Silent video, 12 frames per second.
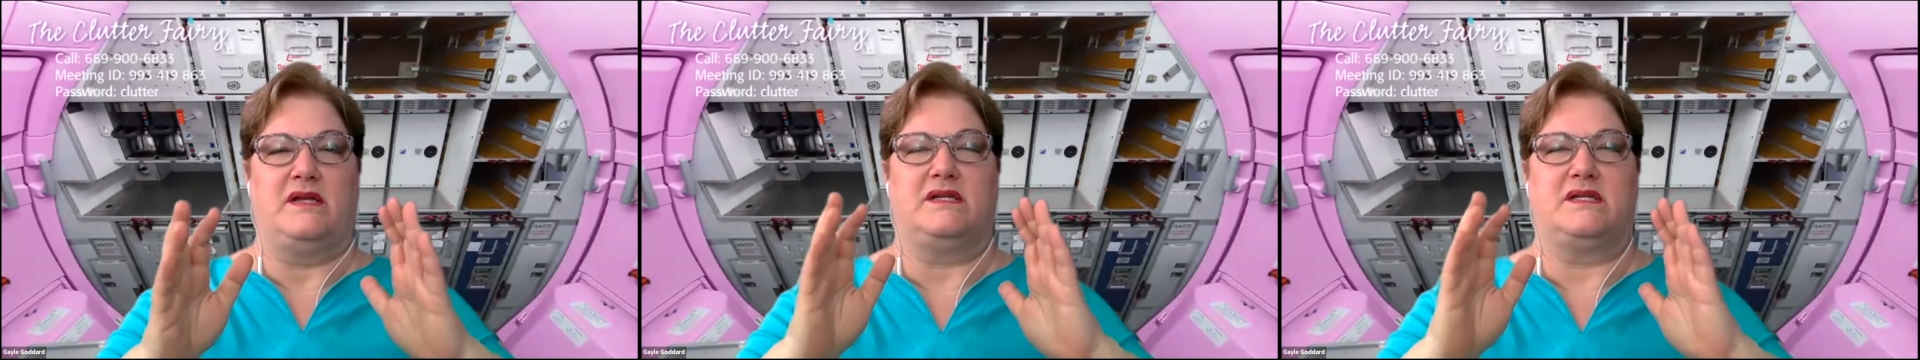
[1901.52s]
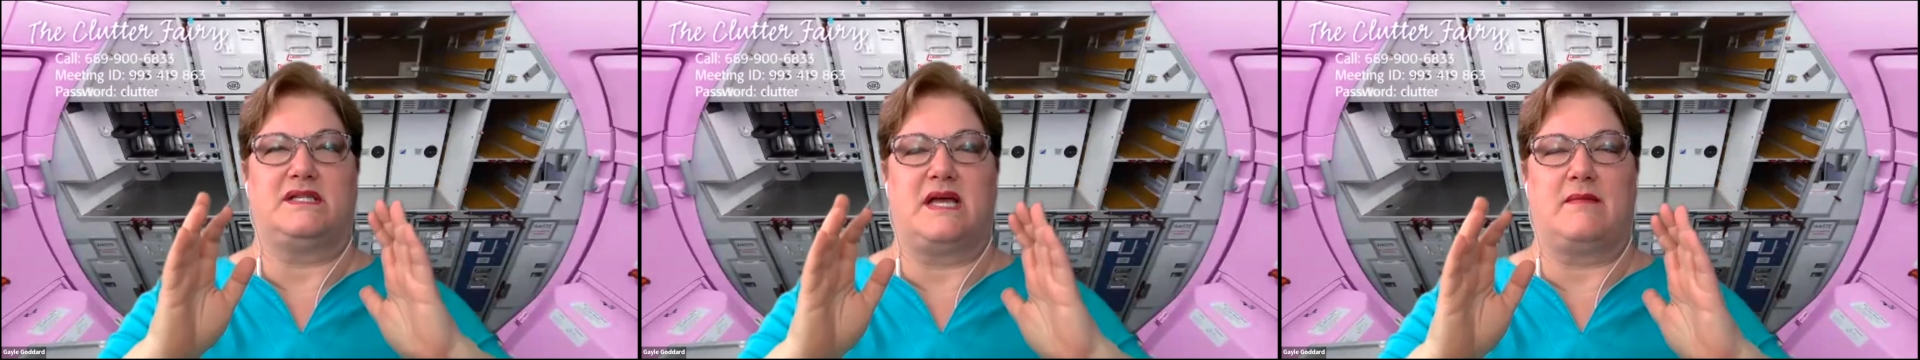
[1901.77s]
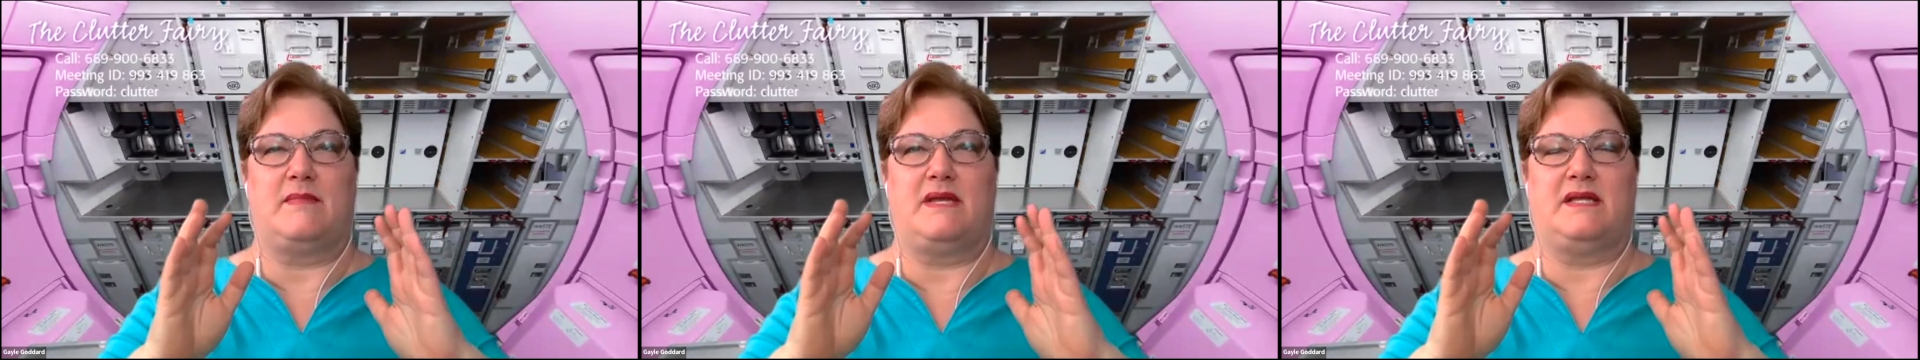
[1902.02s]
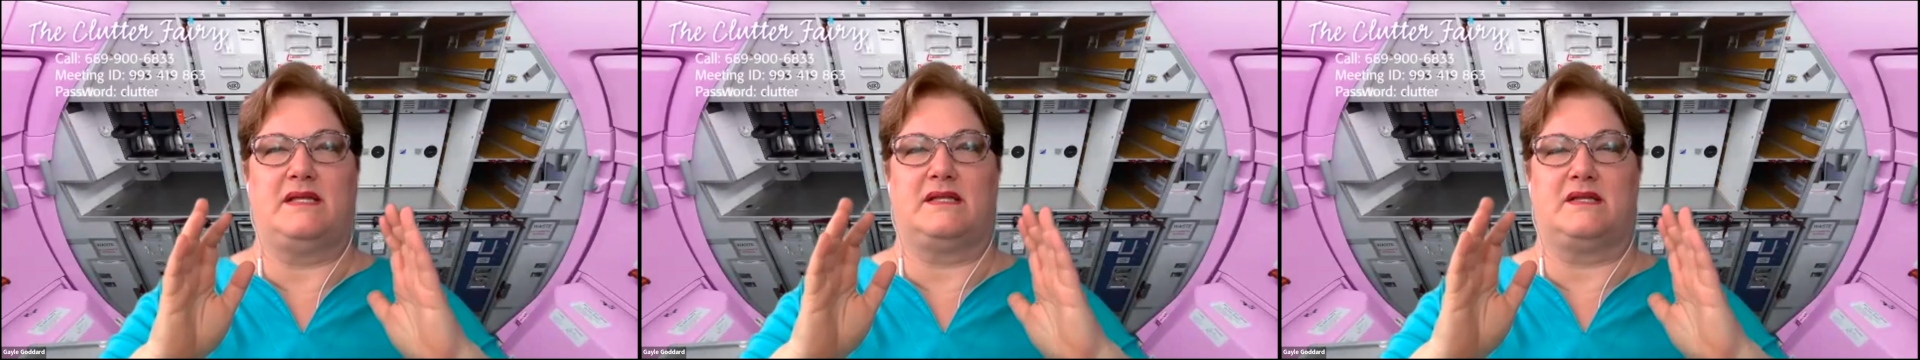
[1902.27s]
Does that
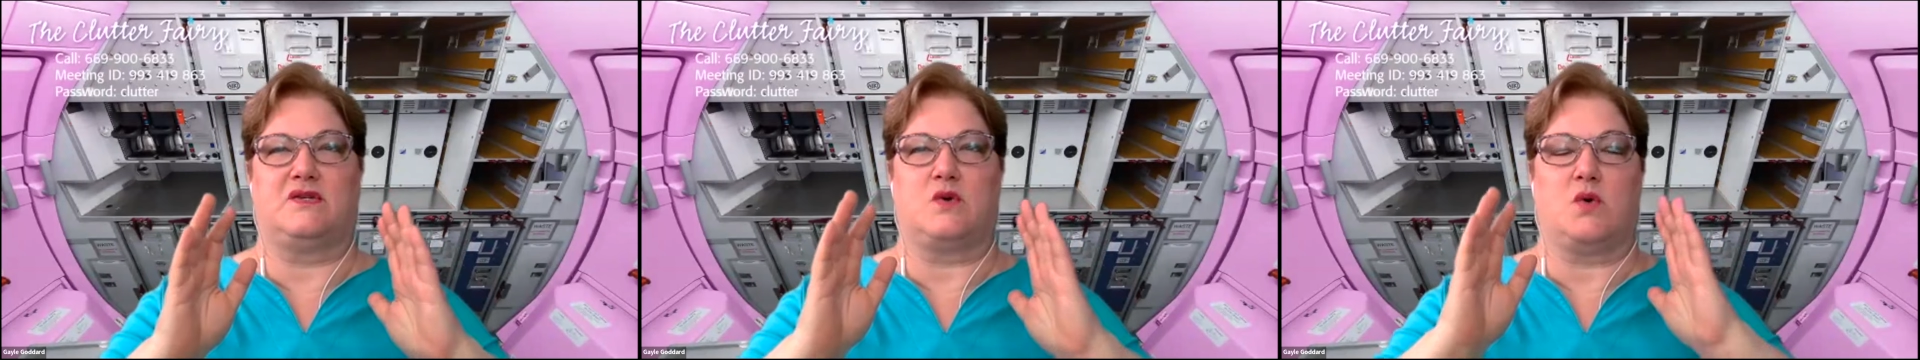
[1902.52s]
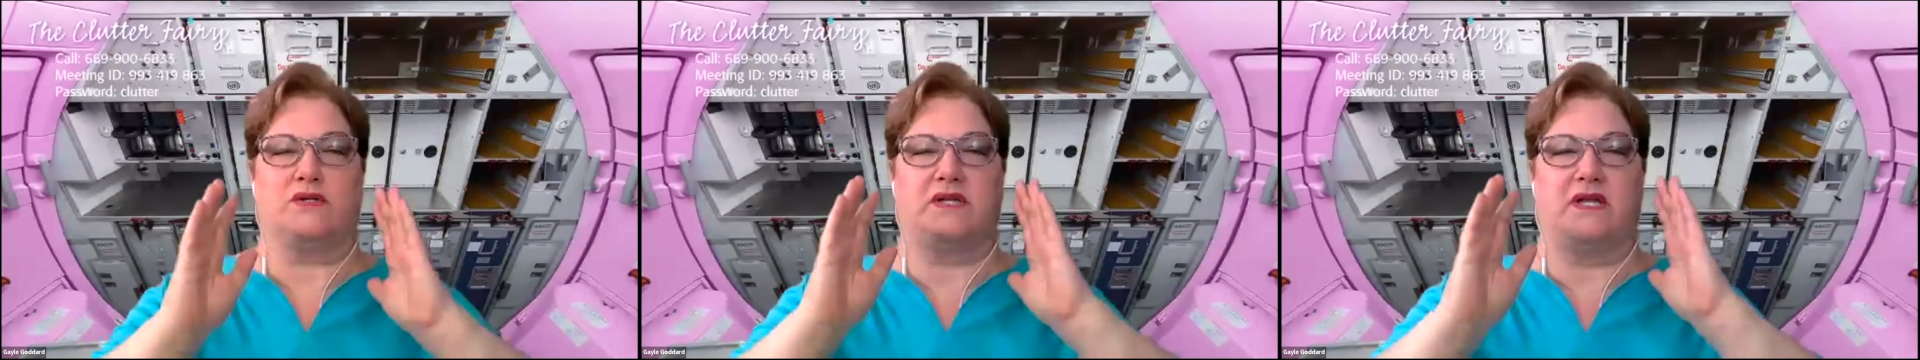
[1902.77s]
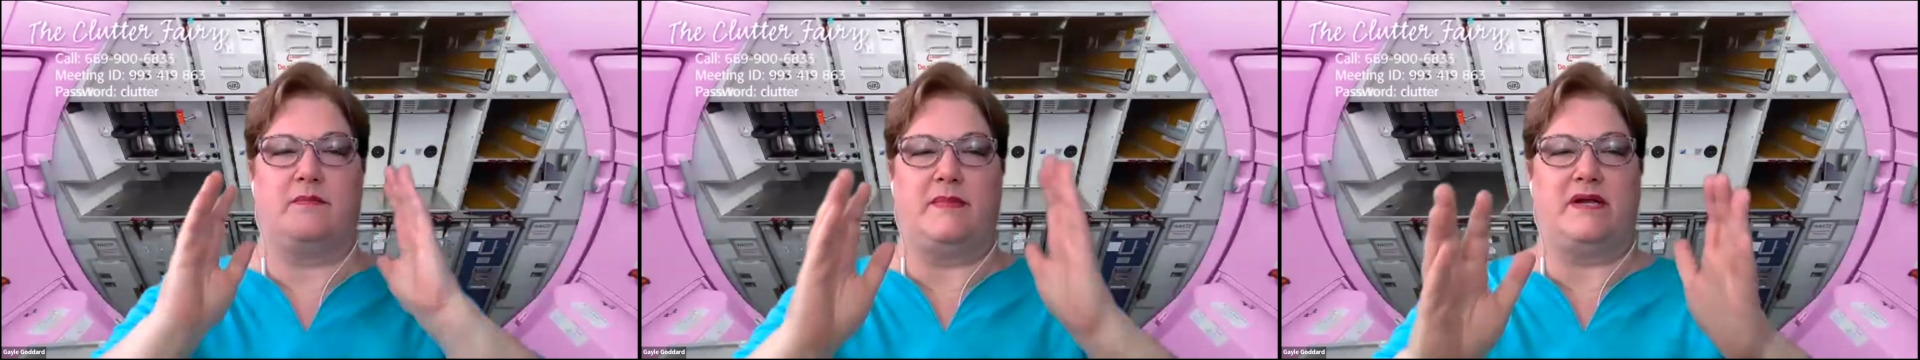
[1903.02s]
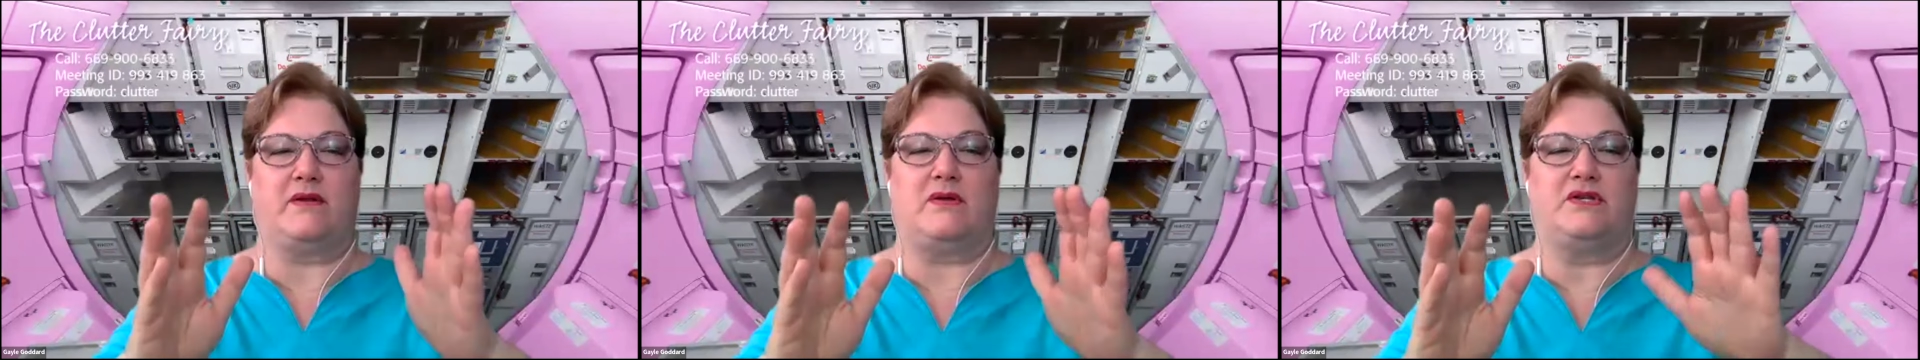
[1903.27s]
mean that the door's in the
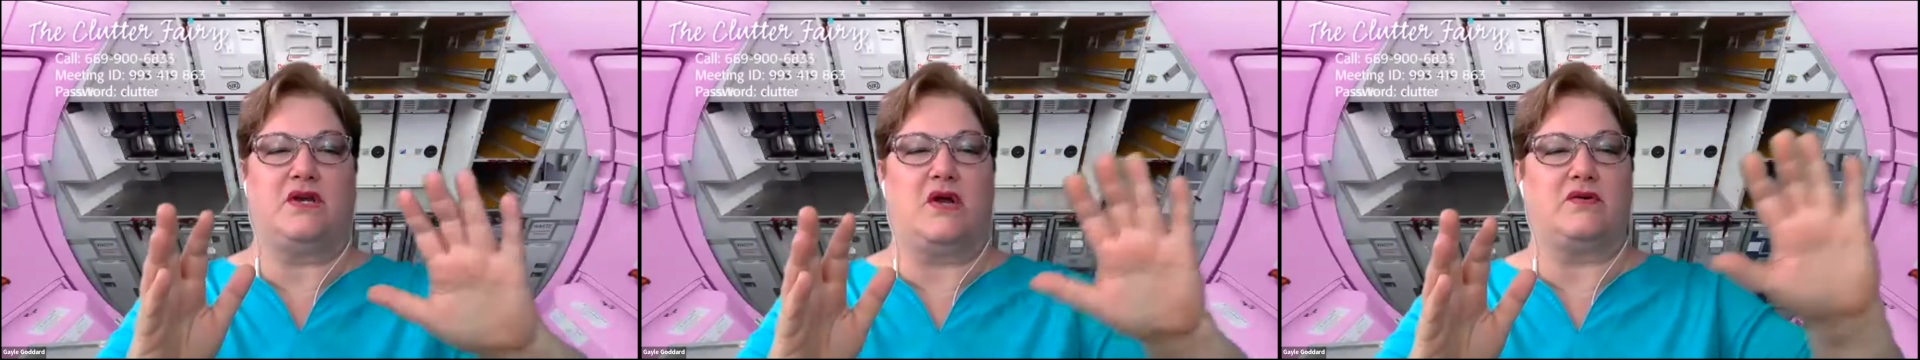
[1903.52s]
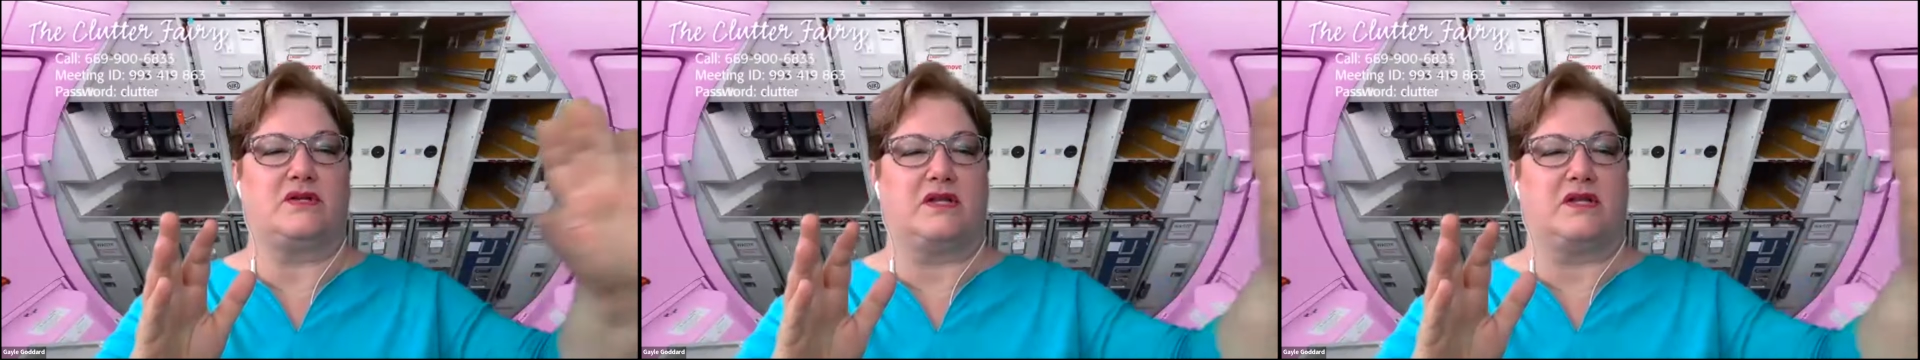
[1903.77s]
middle and you go to